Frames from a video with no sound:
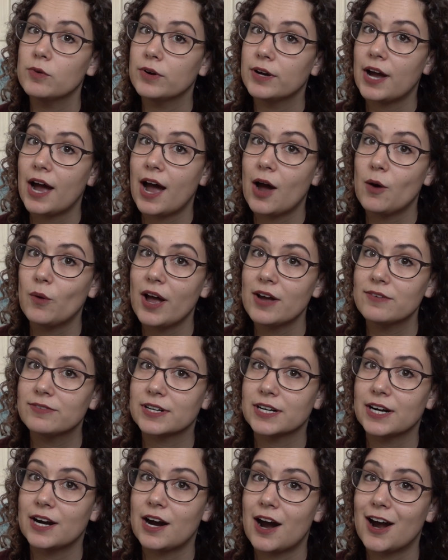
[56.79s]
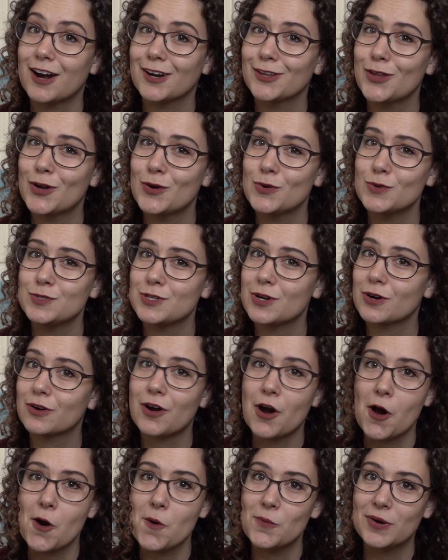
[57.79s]
However, are those
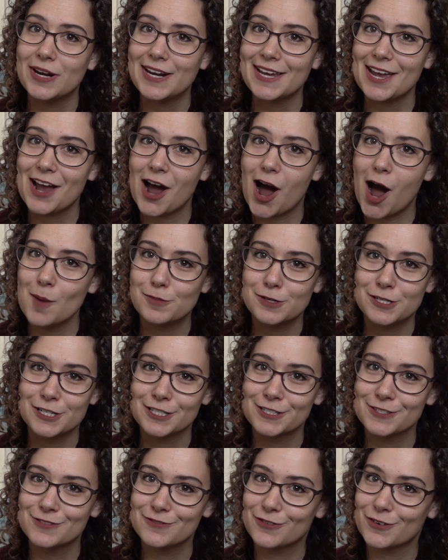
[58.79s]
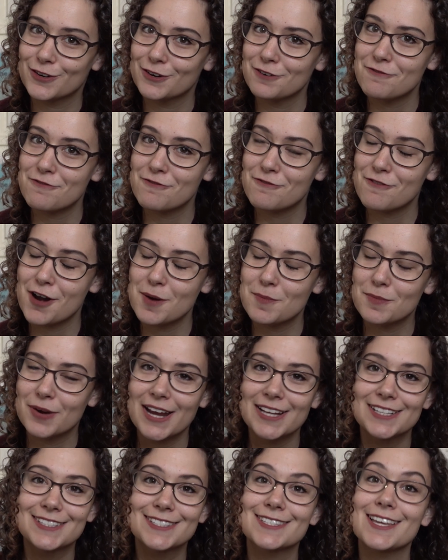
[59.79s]
your only options for frame
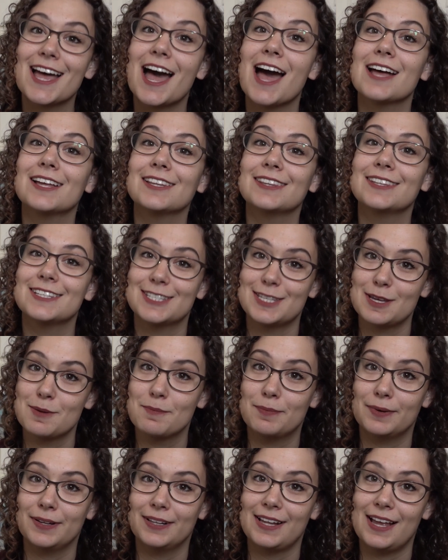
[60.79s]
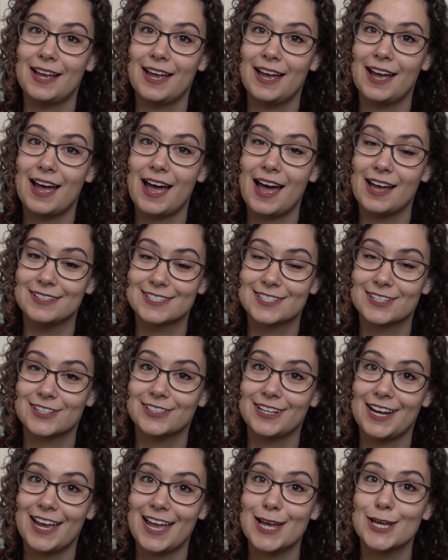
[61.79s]
rates? The simple
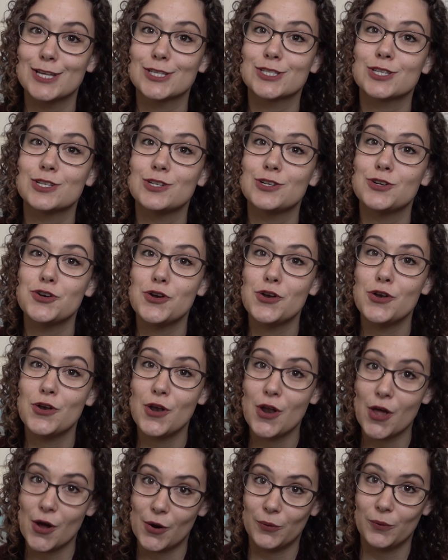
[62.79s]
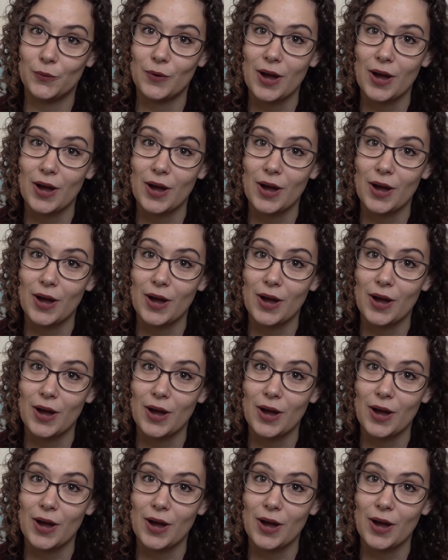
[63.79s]
answer is no.